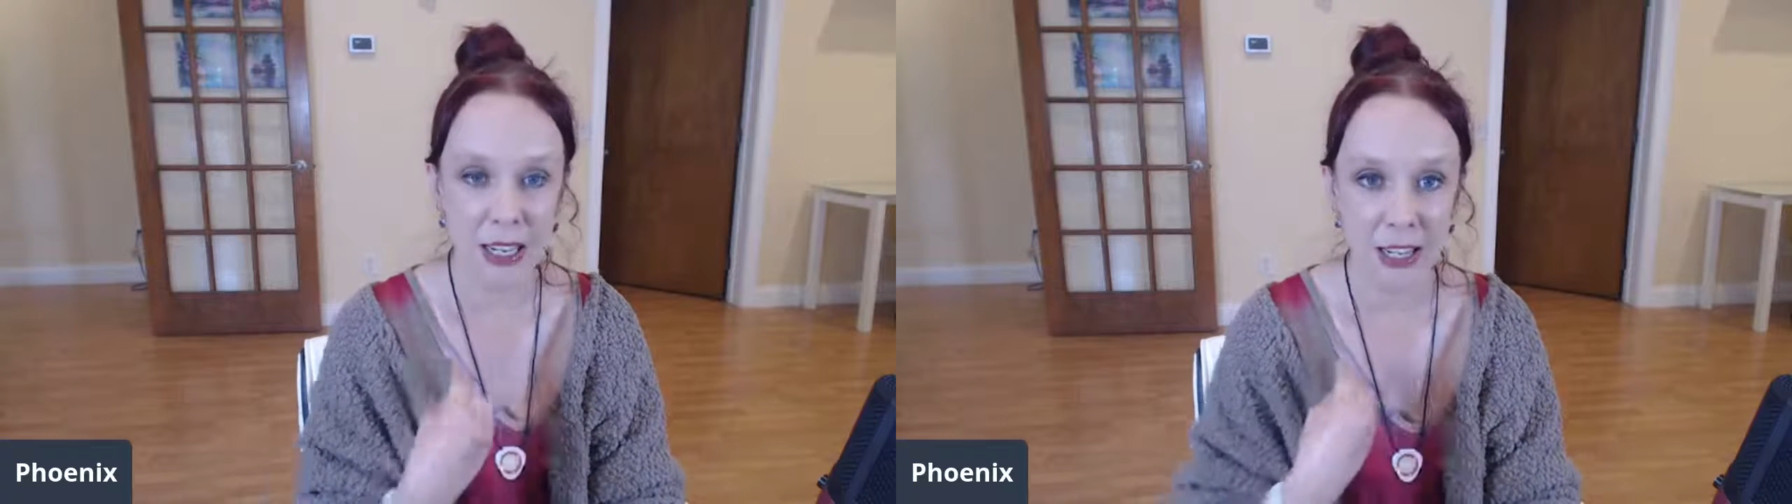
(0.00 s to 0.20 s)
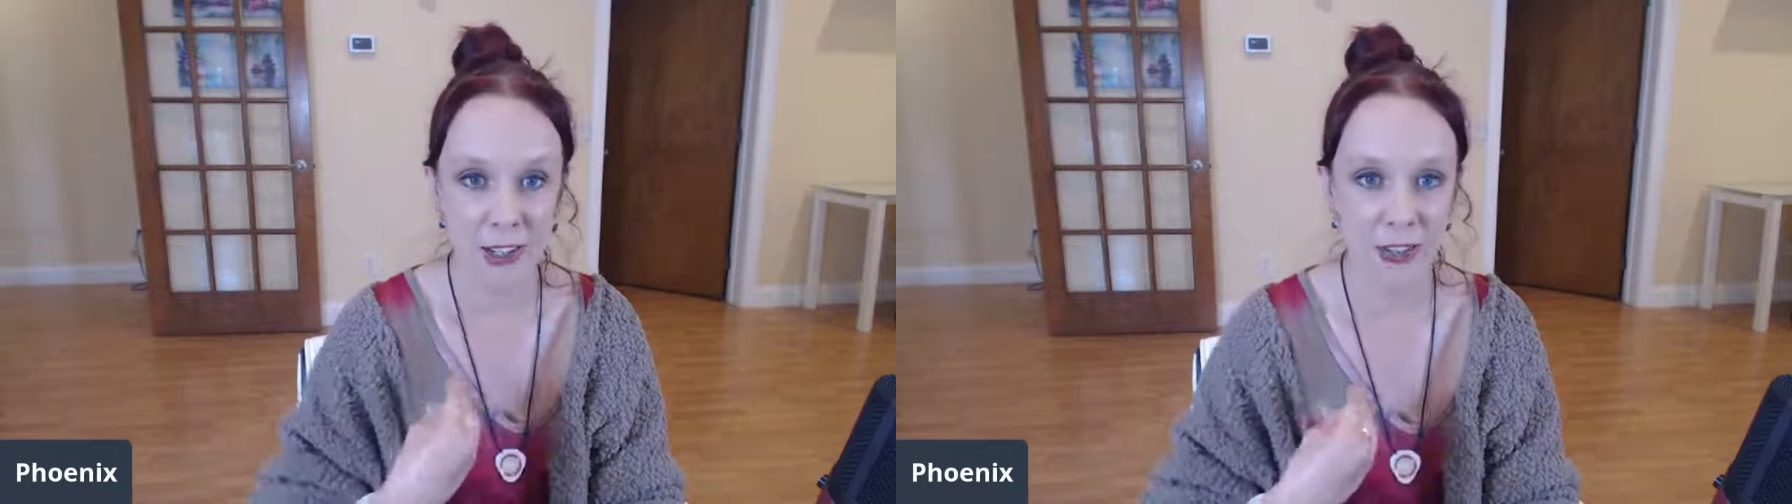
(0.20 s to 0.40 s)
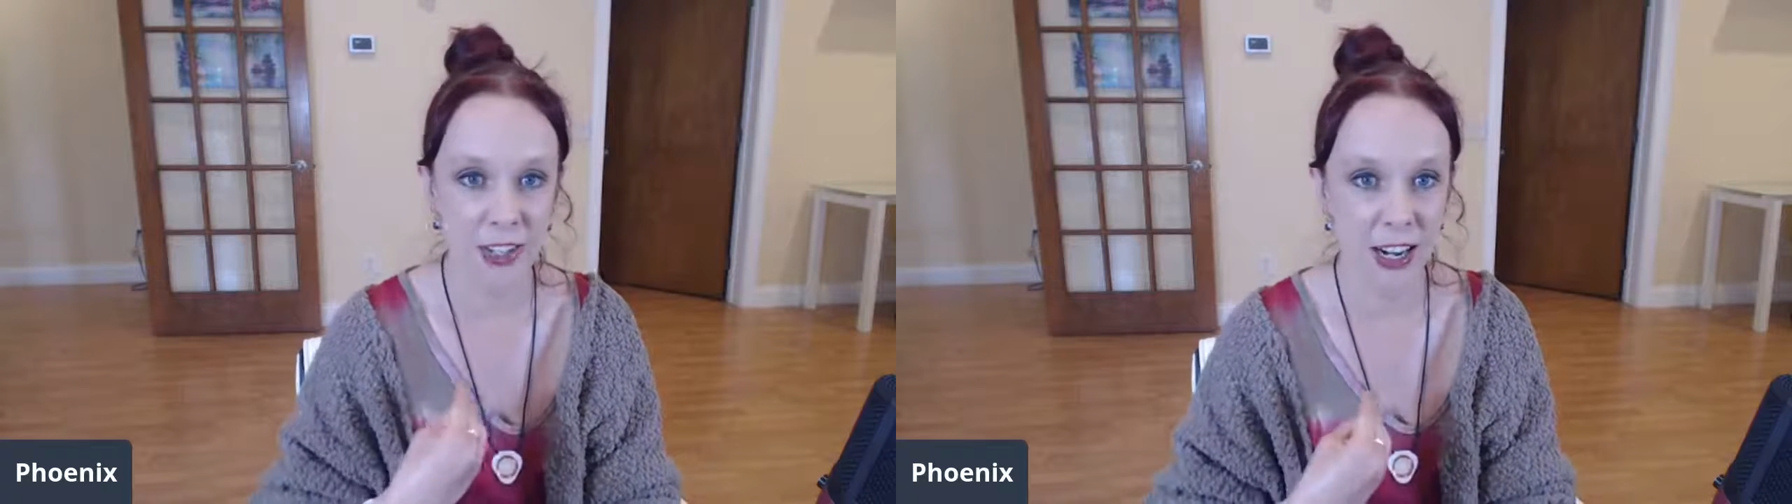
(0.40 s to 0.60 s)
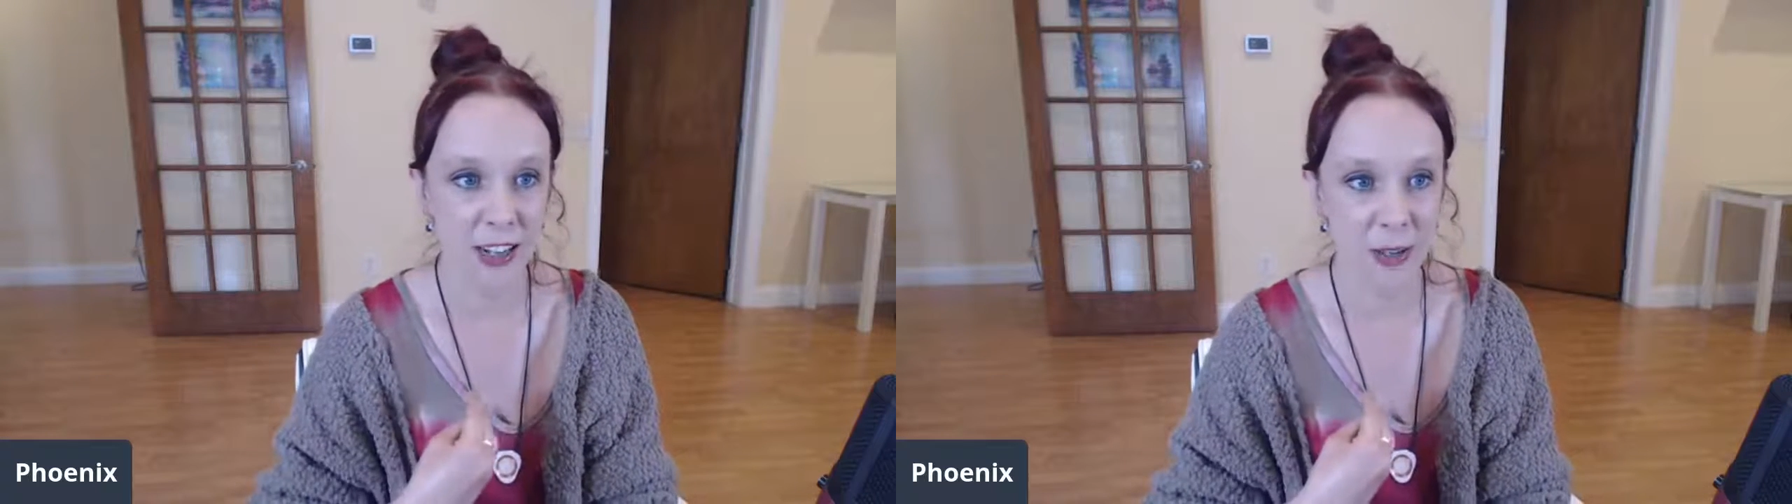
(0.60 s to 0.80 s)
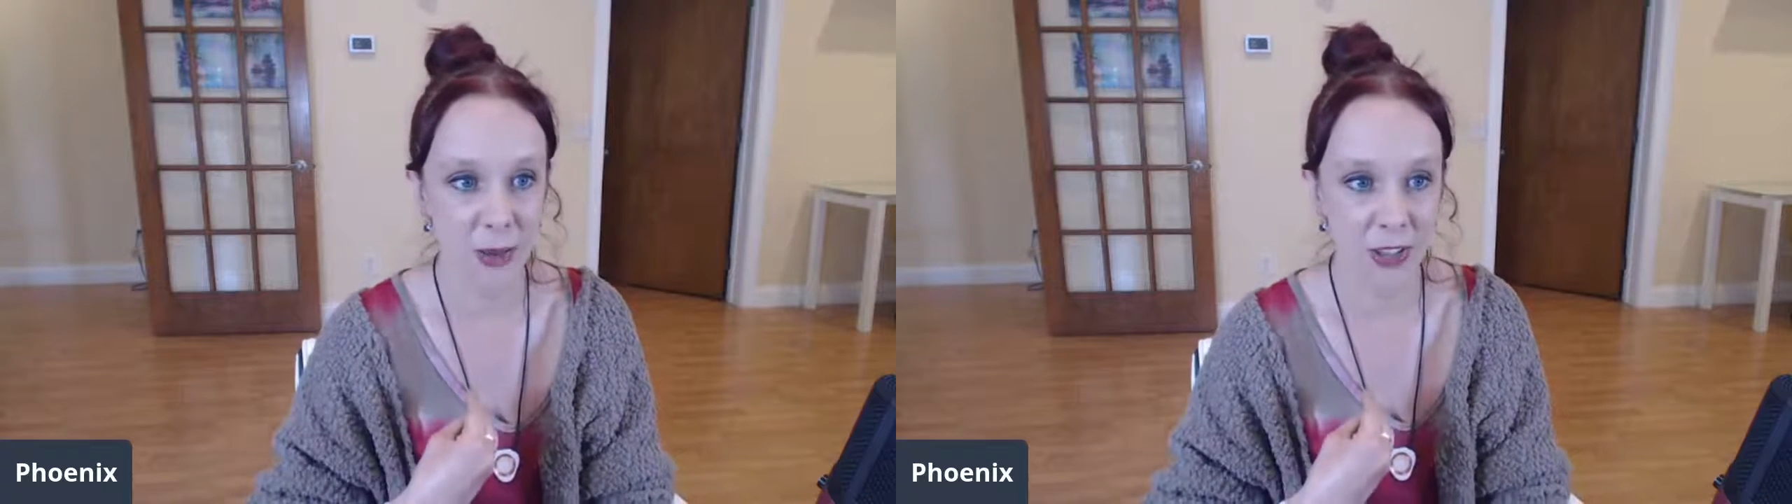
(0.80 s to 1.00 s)
he'd
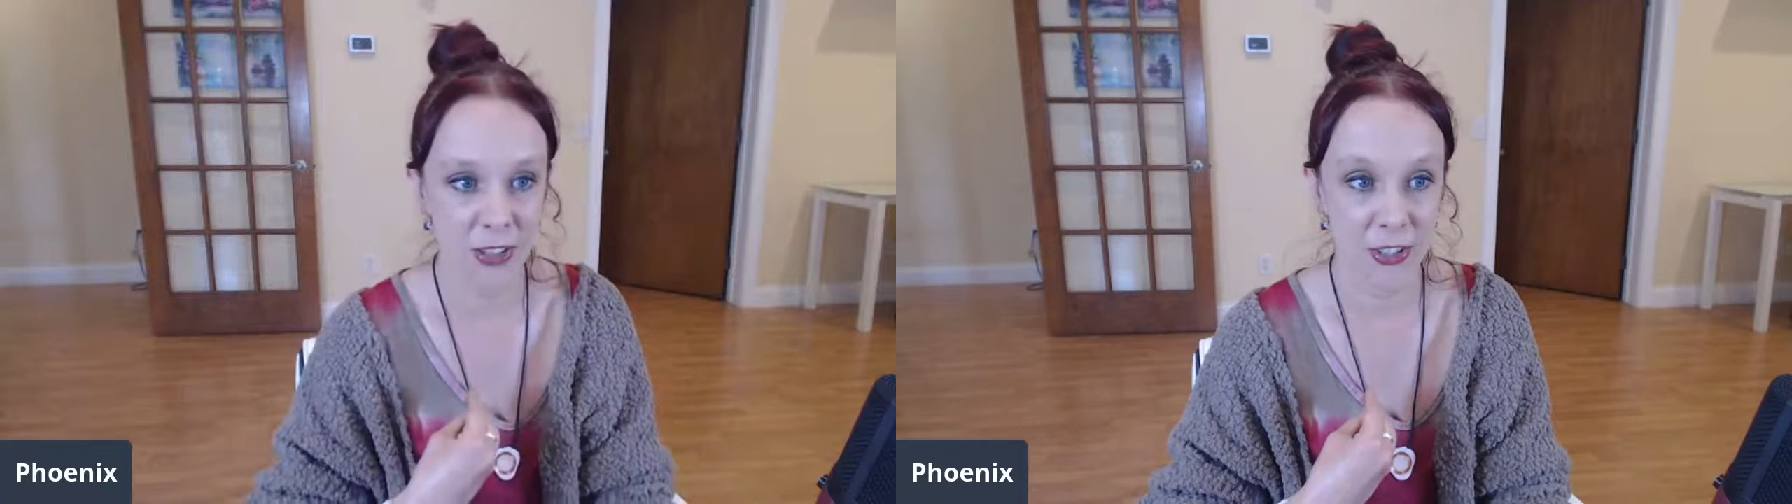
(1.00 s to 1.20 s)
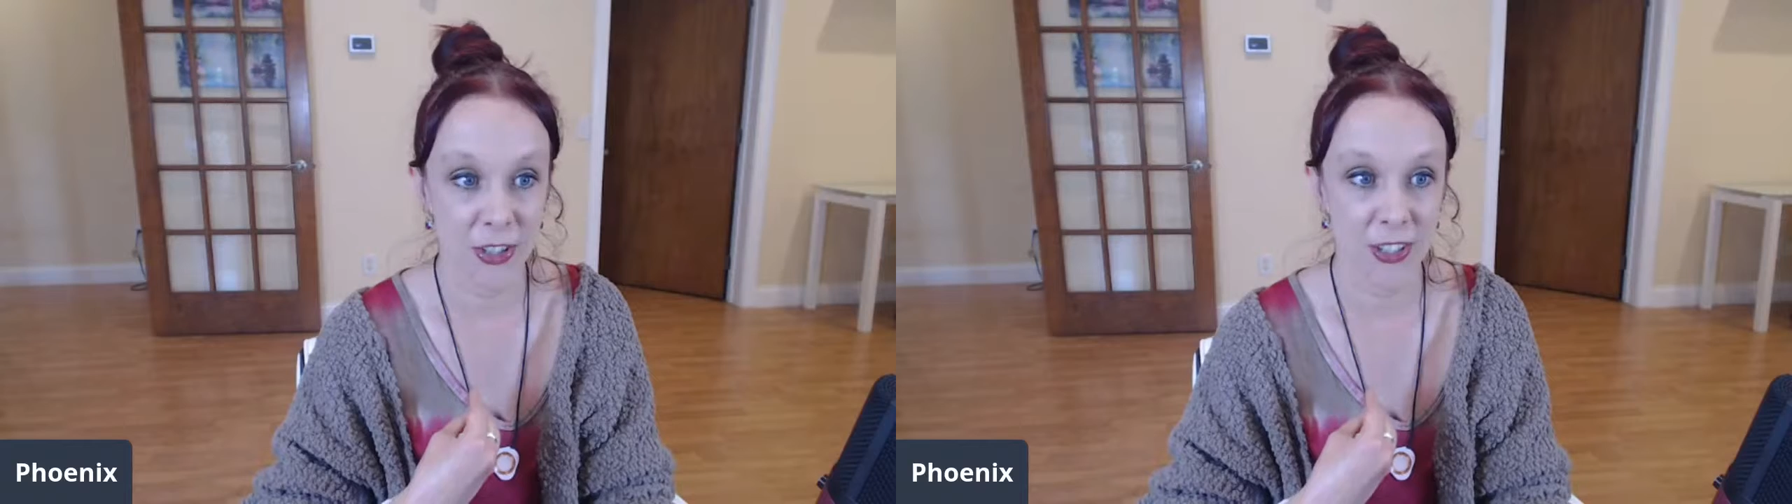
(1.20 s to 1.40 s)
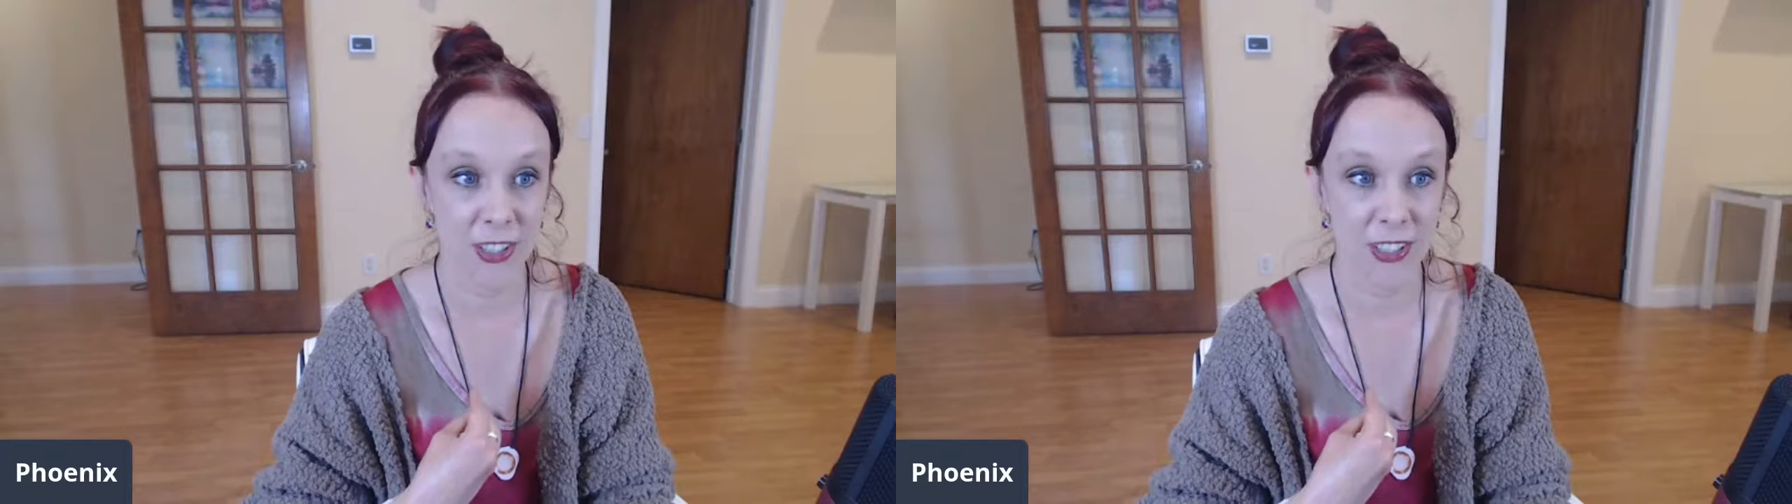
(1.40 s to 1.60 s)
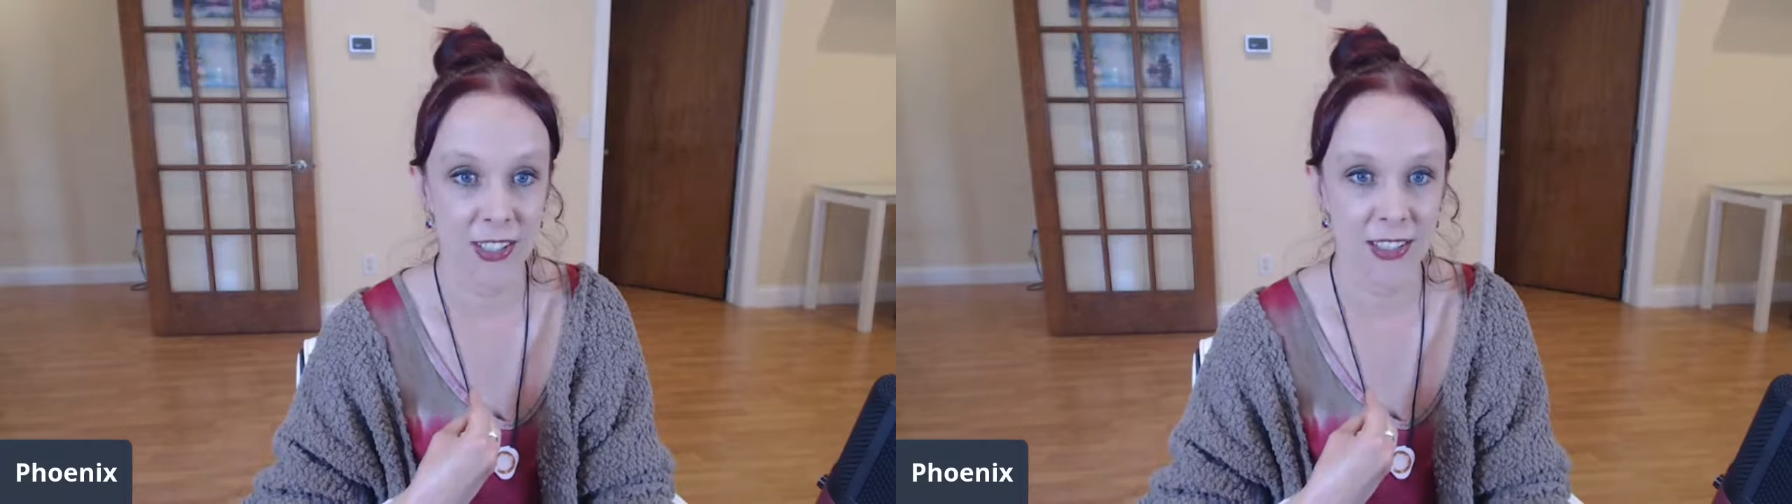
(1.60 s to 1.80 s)
created about the shirt,